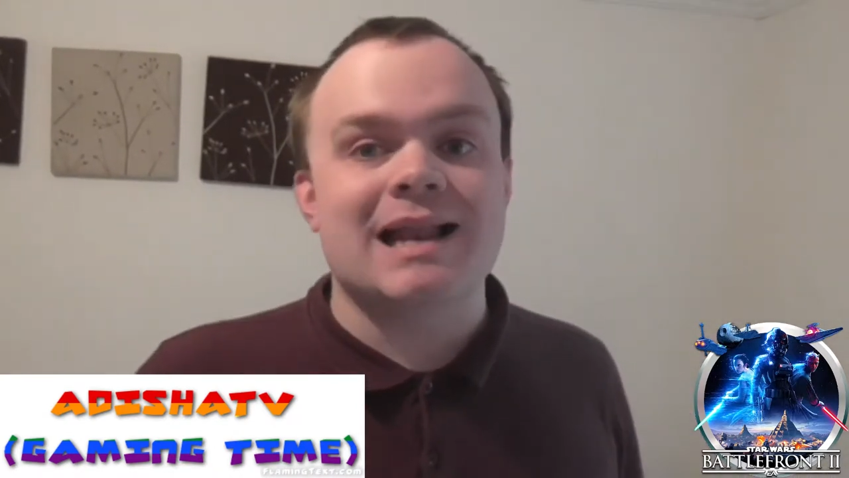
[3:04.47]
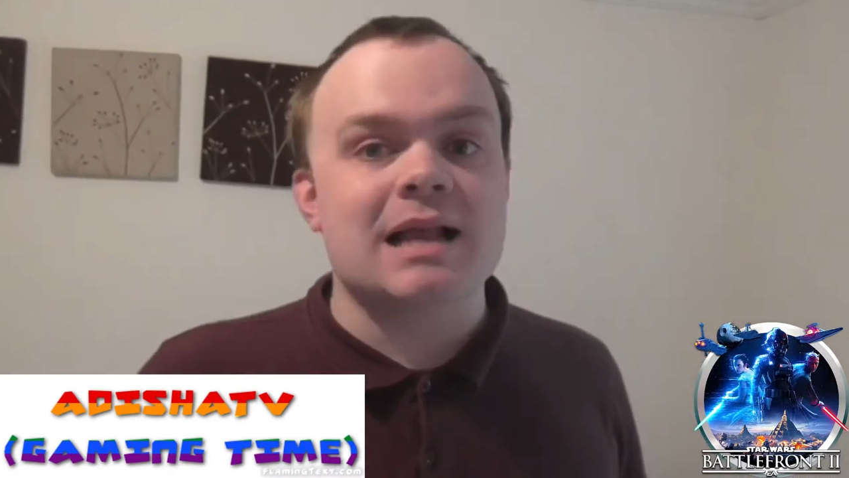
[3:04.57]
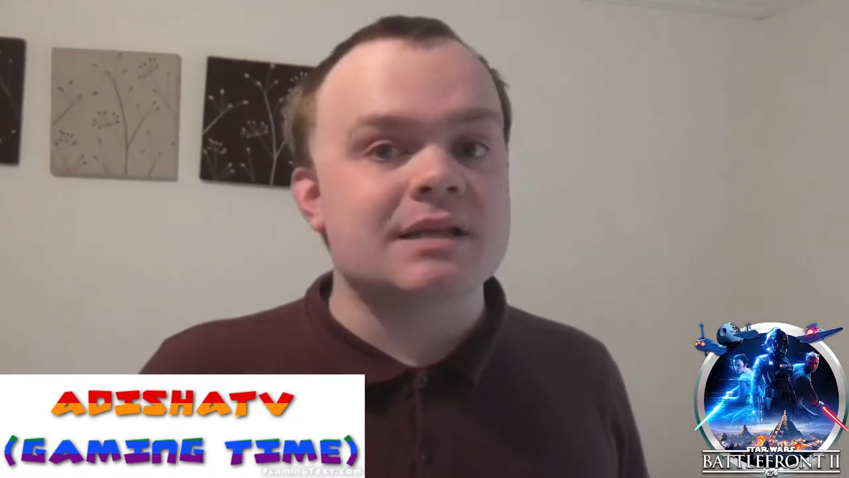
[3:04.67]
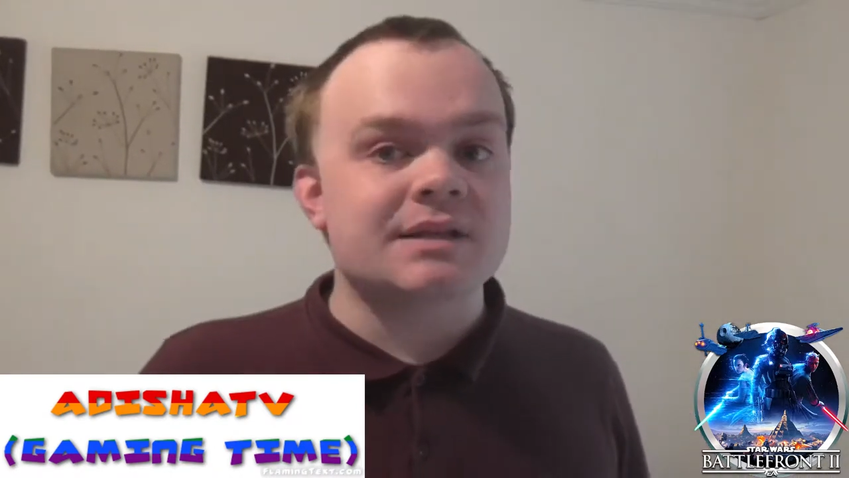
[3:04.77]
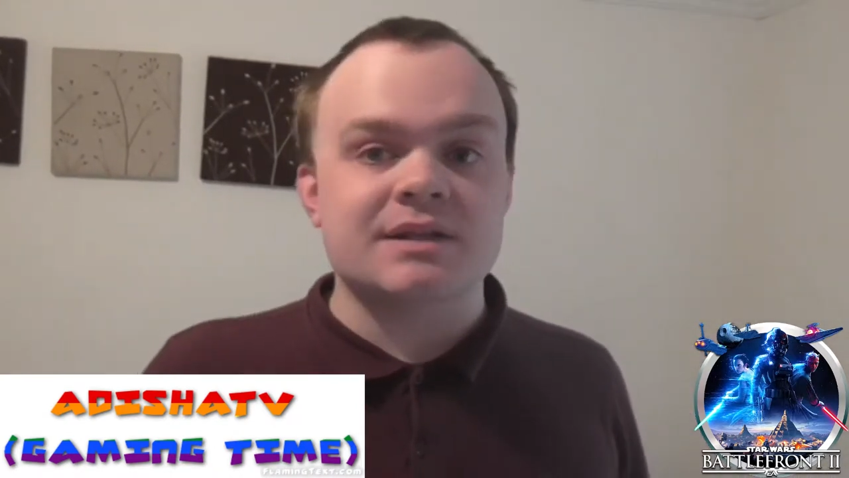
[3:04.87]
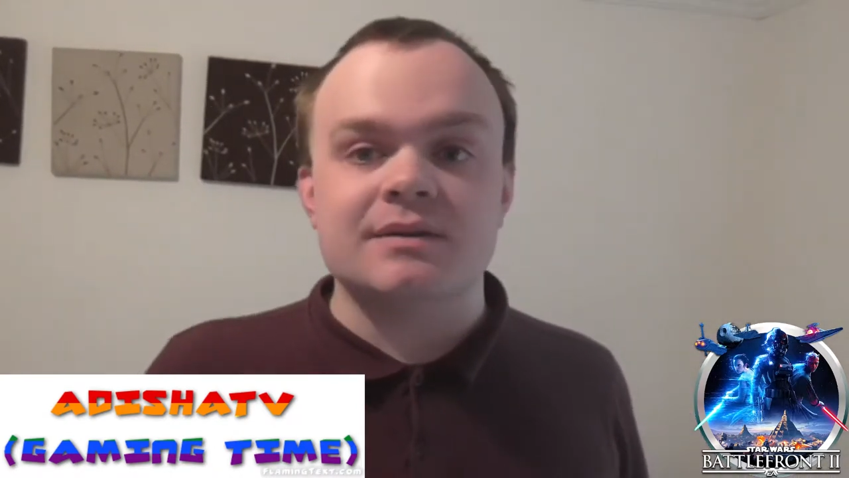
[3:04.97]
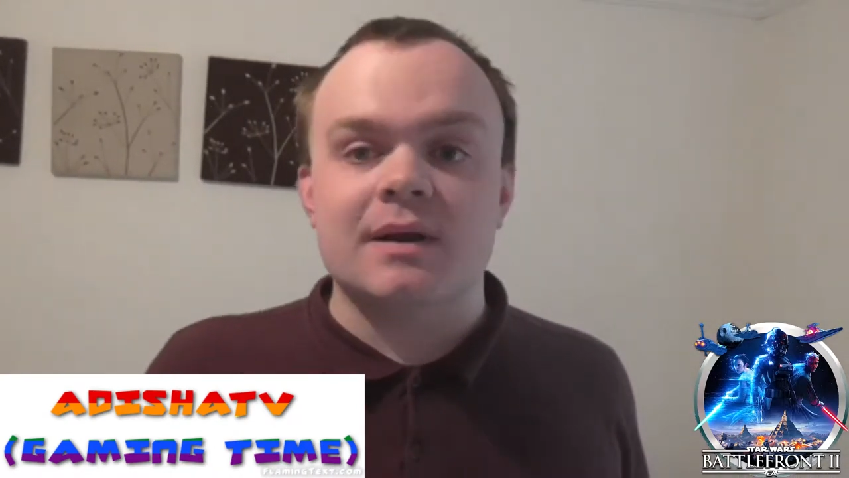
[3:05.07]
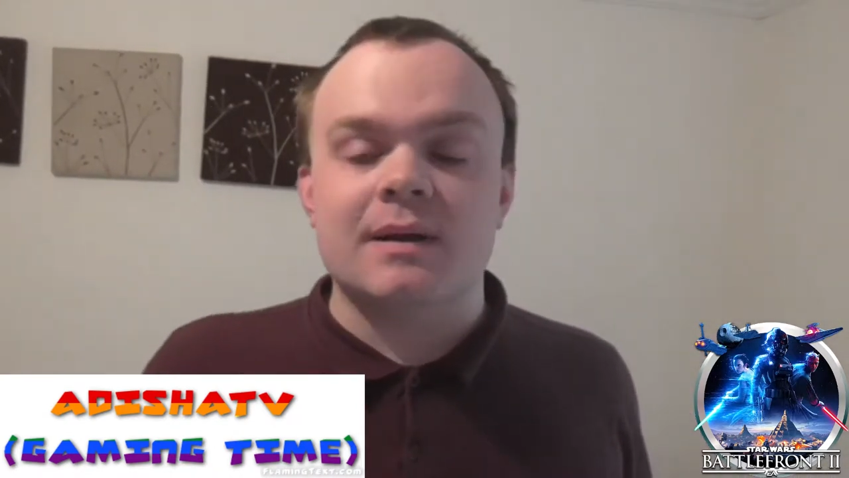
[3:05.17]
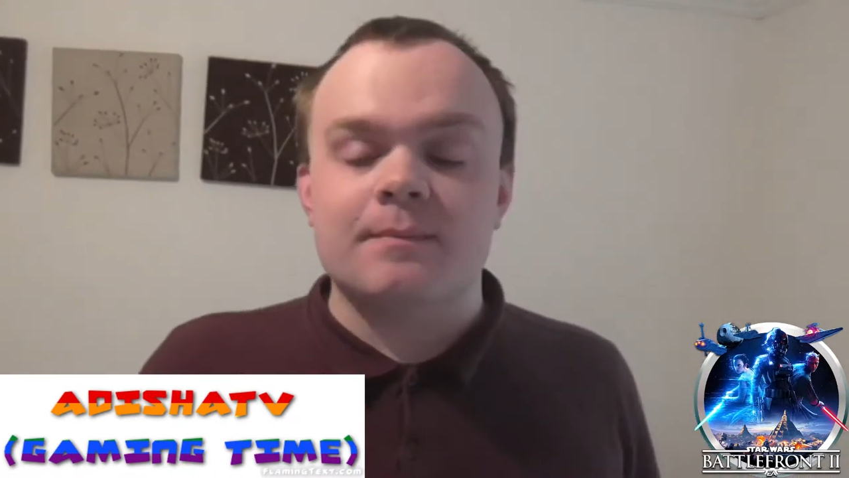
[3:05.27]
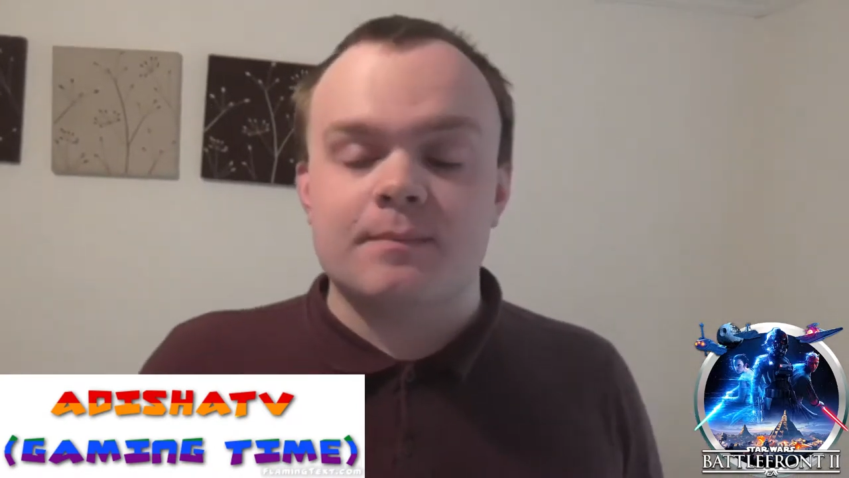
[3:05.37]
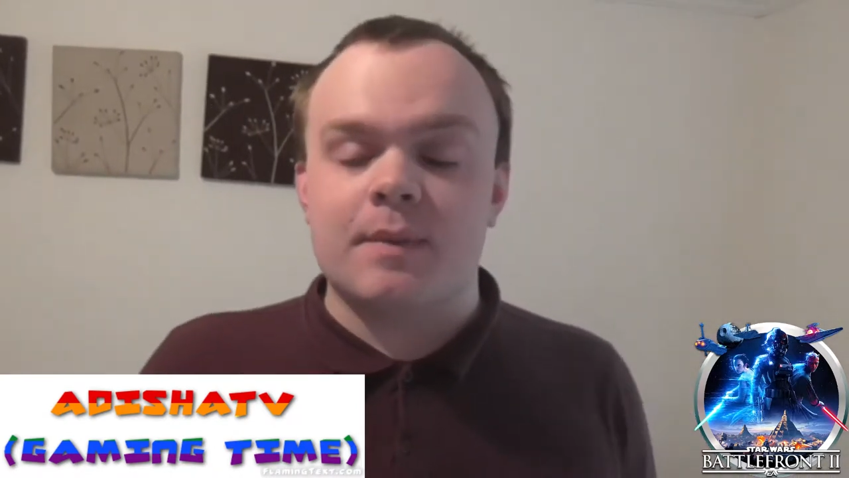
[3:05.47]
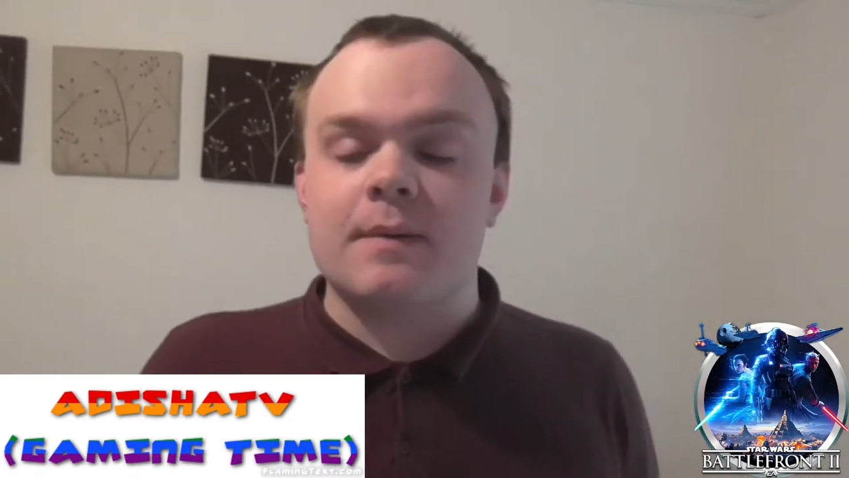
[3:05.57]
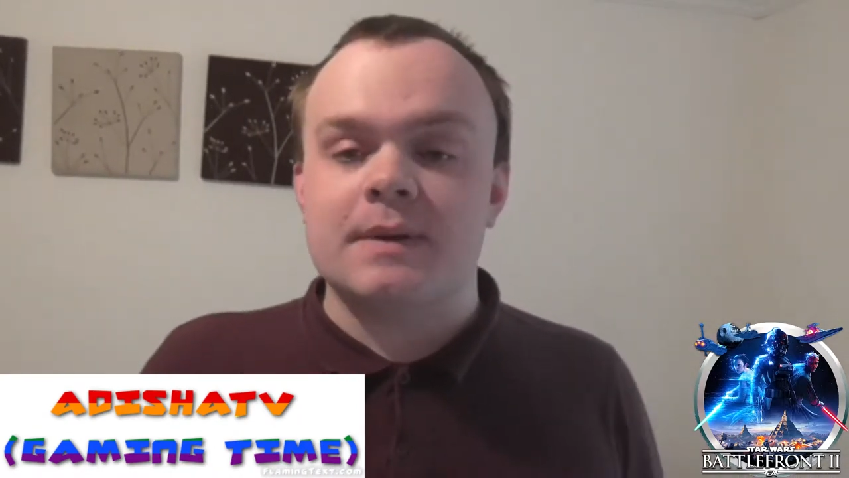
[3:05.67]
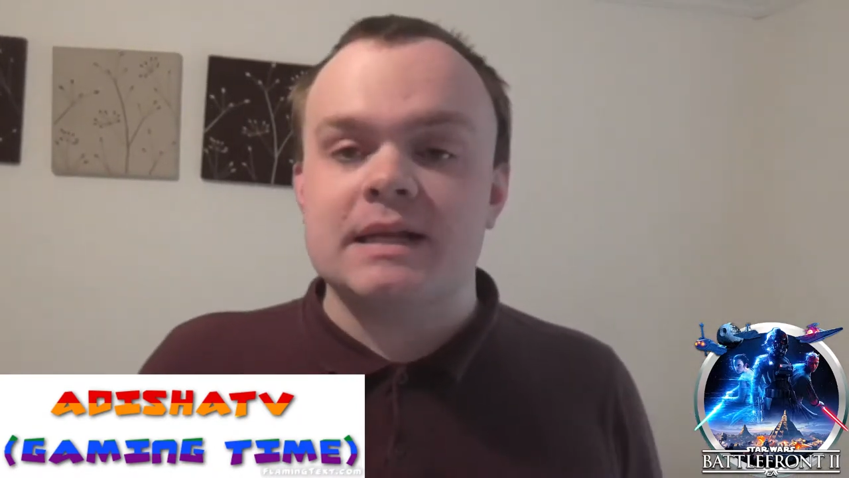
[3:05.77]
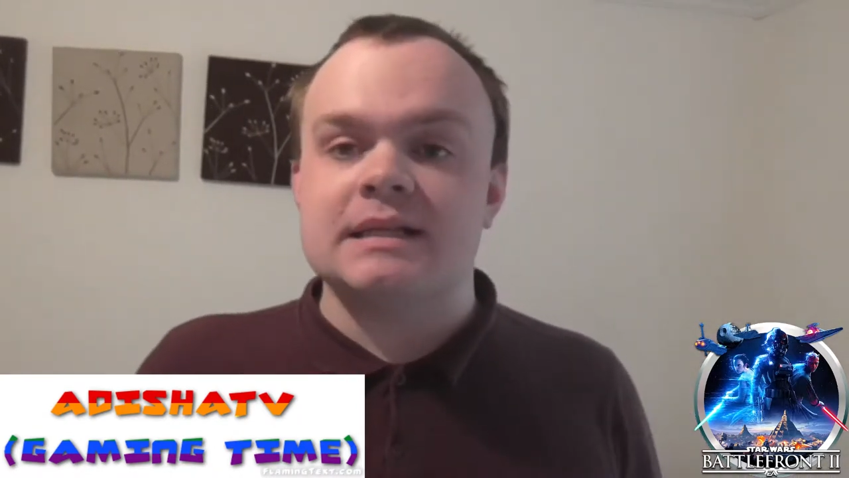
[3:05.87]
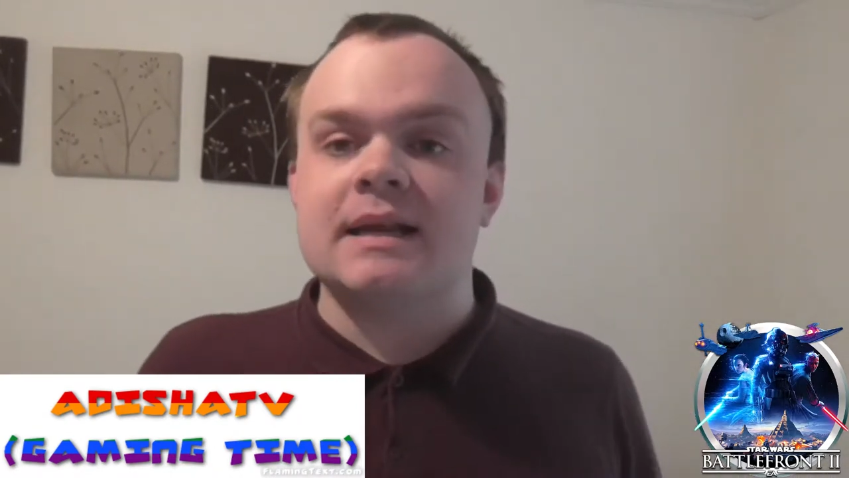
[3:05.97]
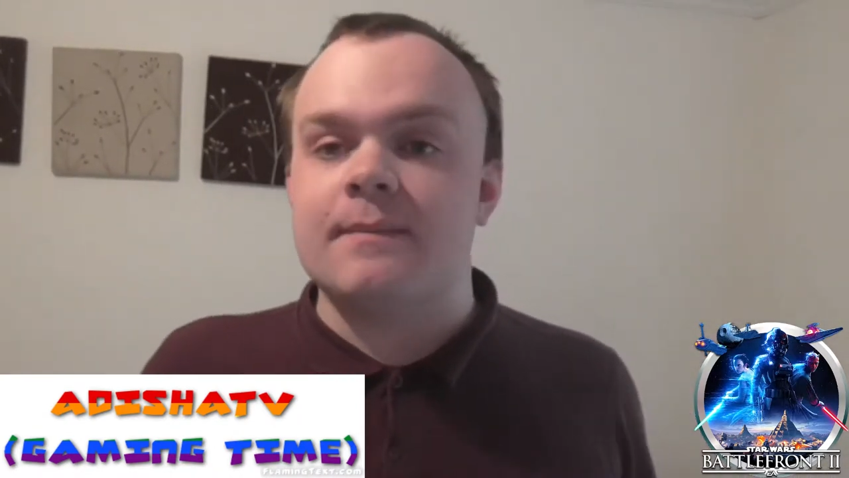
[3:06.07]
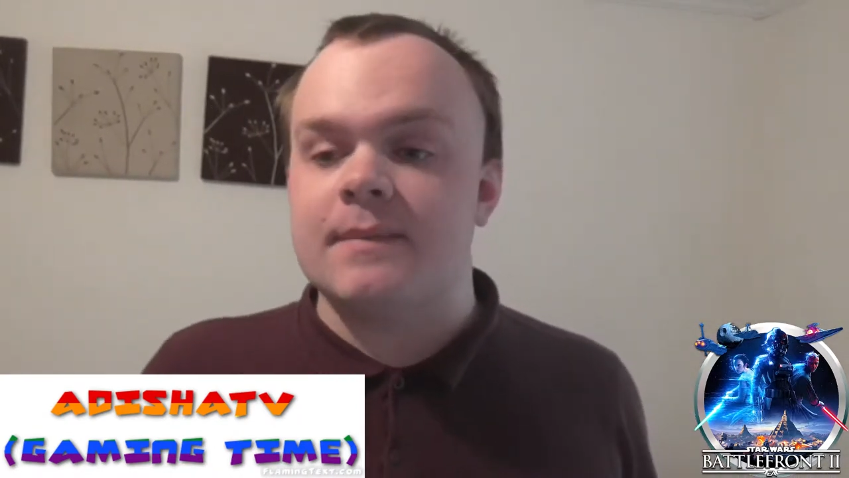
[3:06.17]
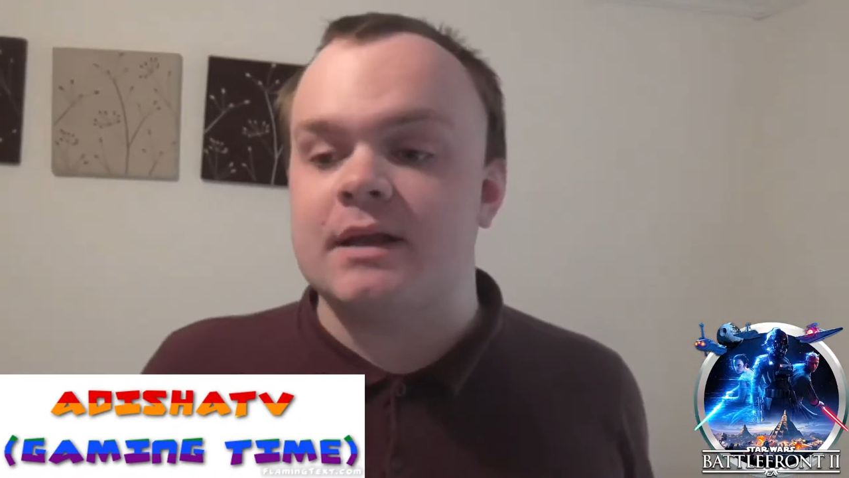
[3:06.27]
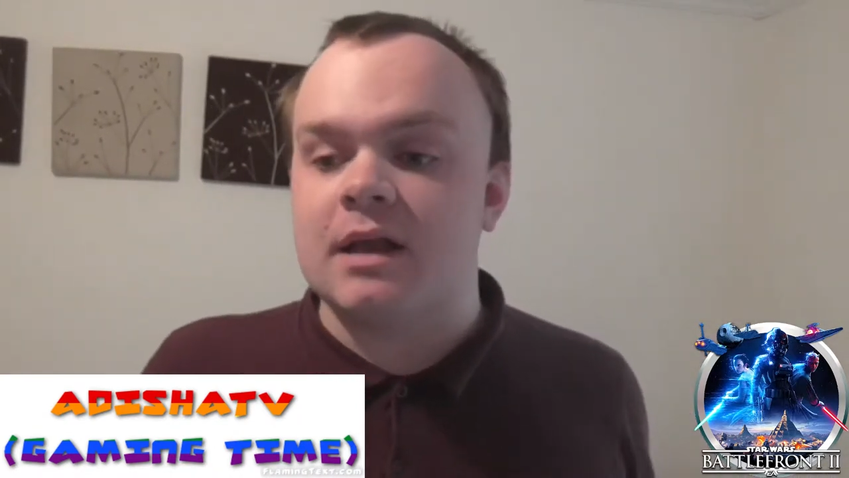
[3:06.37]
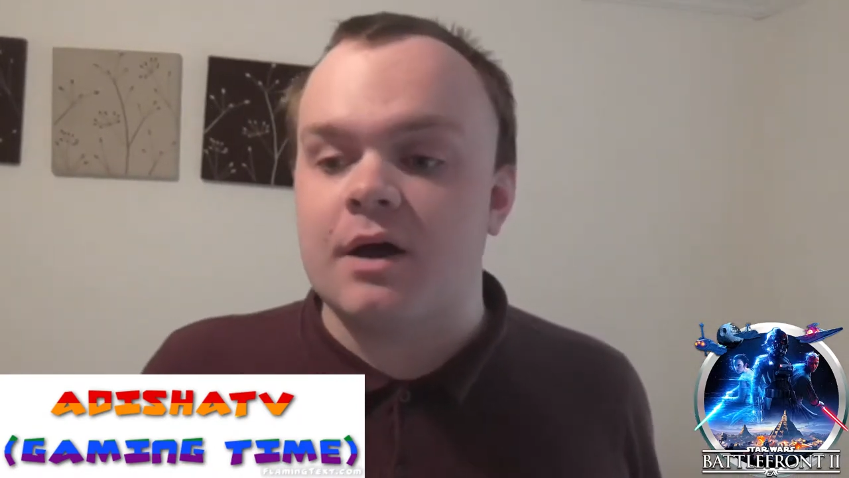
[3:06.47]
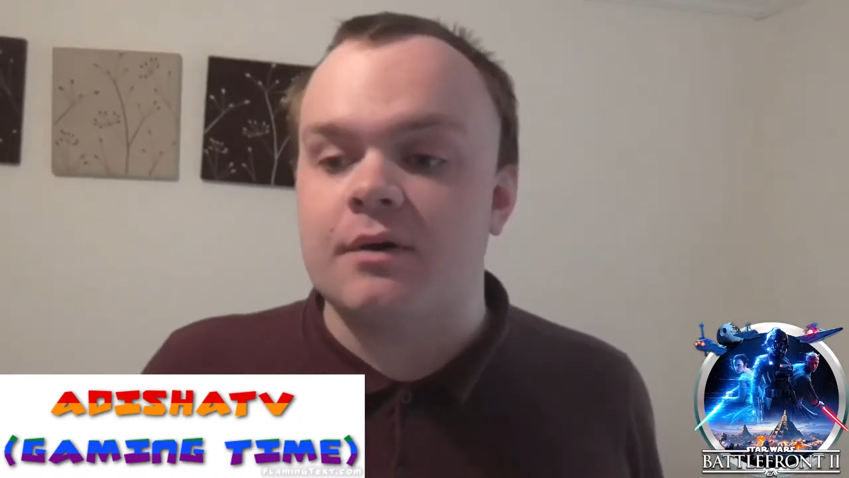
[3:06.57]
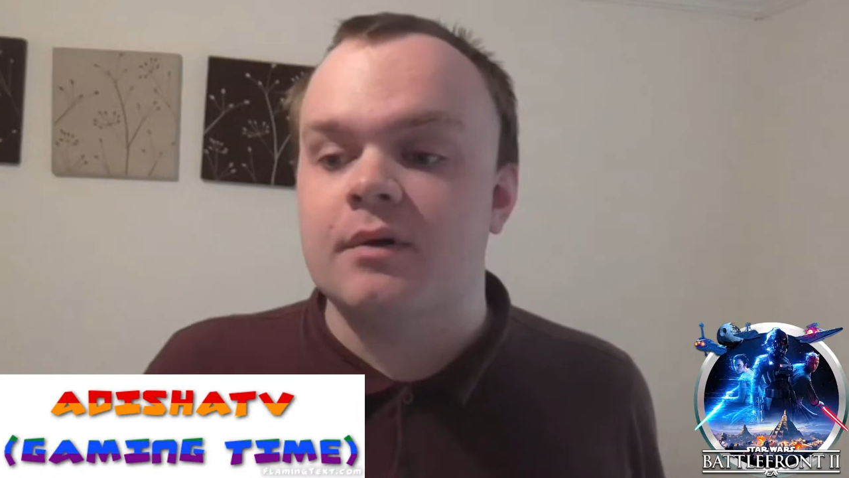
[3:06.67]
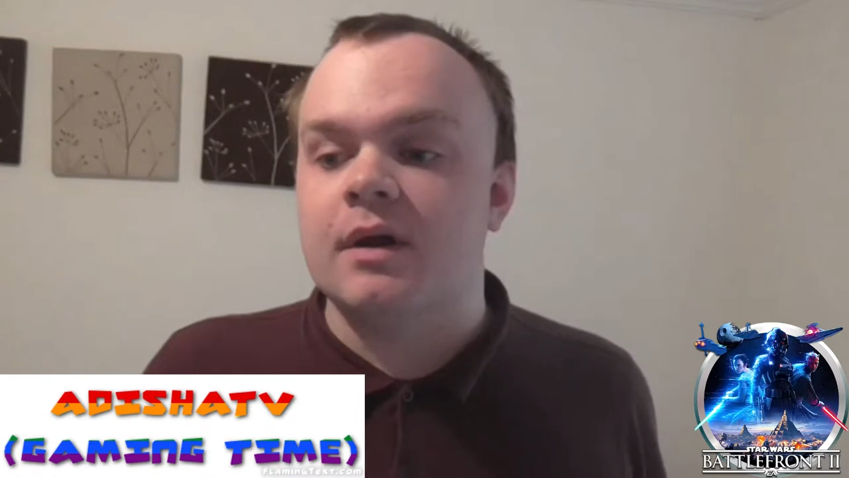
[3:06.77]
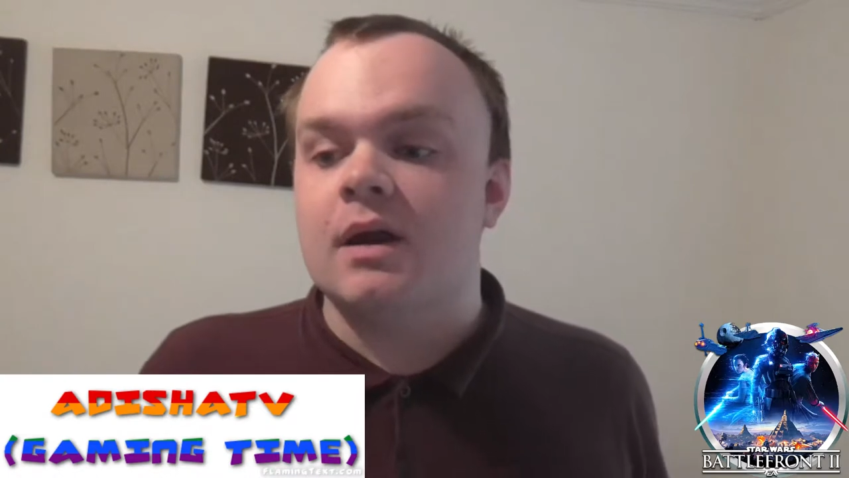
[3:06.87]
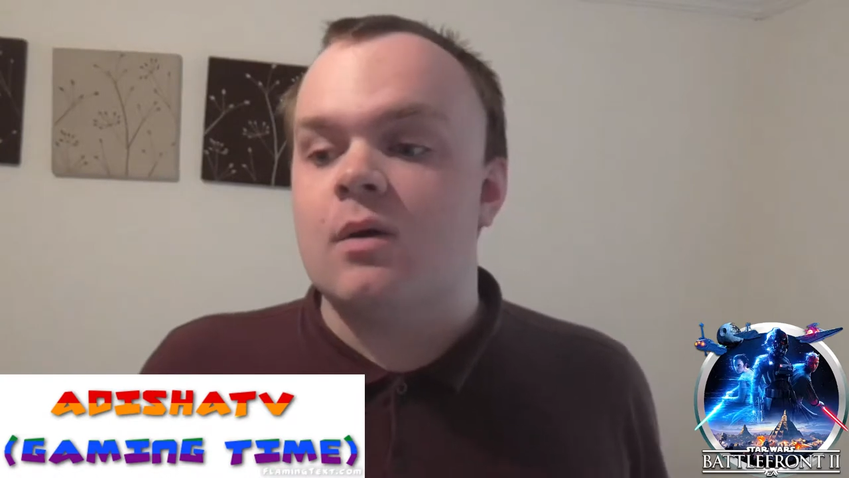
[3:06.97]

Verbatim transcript: Let us but please let me know